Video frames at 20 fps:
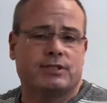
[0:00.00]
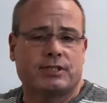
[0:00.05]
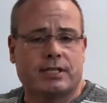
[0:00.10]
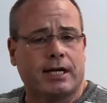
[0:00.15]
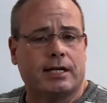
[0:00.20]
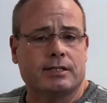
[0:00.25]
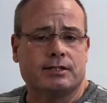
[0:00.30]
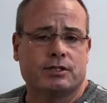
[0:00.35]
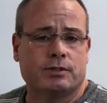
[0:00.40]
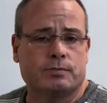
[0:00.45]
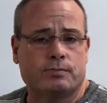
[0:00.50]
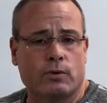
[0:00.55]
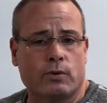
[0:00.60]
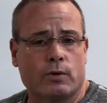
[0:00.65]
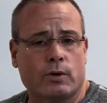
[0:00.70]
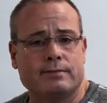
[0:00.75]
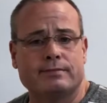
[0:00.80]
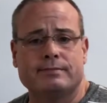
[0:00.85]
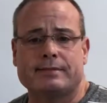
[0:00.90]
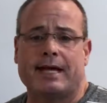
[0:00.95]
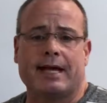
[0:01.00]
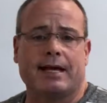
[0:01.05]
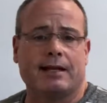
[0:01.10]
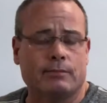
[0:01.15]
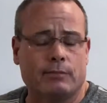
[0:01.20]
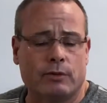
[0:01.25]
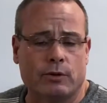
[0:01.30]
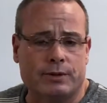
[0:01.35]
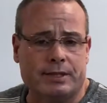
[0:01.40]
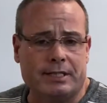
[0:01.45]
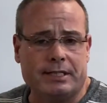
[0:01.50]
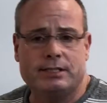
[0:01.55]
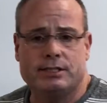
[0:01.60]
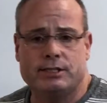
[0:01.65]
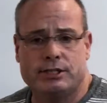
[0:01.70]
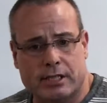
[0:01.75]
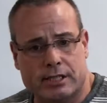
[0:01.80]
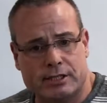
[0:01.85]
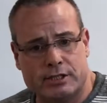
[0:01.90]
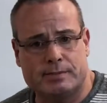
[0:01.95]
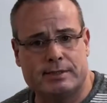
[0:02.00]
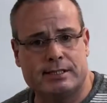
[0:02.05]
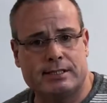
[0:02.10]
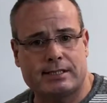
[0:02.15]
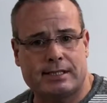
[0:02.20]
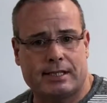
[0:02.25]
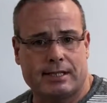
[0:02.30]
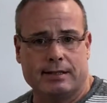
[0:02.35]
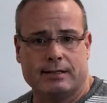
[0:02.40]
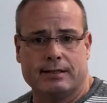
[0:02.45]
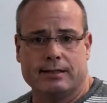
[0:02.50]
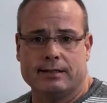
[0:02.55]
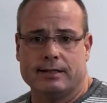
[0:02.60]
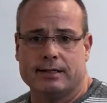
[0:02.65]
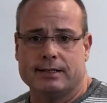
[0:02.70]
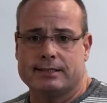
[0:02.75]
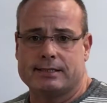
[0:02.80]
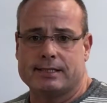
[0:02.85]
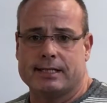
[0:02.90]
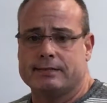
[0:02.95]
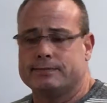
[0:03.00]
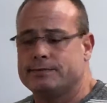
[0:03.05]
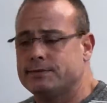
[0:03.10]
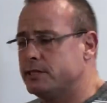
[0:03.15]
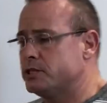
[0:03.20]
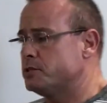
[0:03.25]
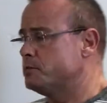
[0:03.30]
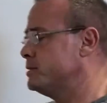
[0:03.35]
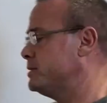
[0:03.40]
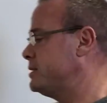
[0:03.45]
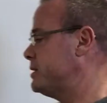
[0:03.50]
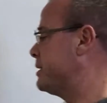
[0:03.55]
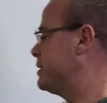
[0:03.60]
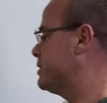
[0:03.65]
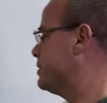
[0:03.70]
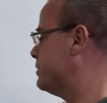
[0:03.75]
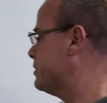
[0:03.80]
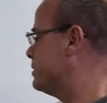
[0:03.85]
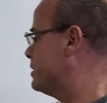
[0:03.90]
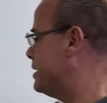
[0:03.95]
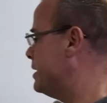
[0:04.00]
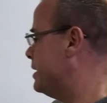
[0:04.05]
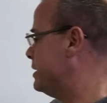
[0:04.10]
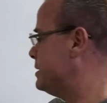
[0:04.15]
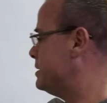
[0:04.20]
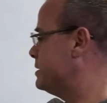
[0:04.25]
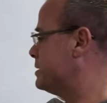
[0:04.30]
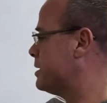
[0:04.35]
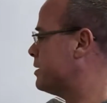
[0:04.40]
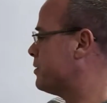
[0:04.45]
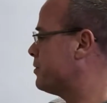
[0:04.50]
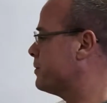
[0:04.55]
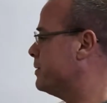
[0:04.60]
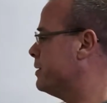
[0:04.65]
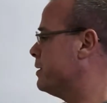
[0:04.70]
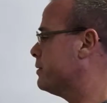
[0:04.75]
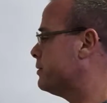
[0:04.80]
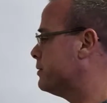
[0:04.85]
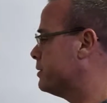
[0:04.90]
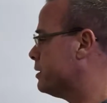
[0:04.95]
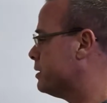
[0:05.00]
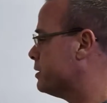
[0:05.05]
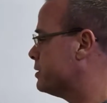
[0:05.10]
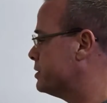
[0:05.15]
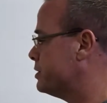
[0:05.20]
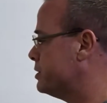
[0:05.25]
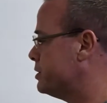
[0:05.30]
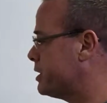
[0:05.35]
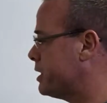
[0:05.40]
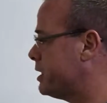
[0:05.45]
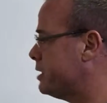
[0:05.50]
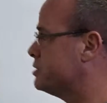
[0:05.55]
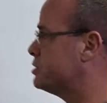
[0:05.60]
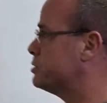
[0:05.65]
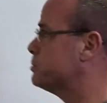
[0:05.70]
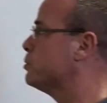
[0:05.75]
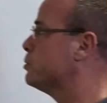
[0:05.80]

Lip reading: child support, alimony, judgments, anything like that. For this particular case, he's got $300 in child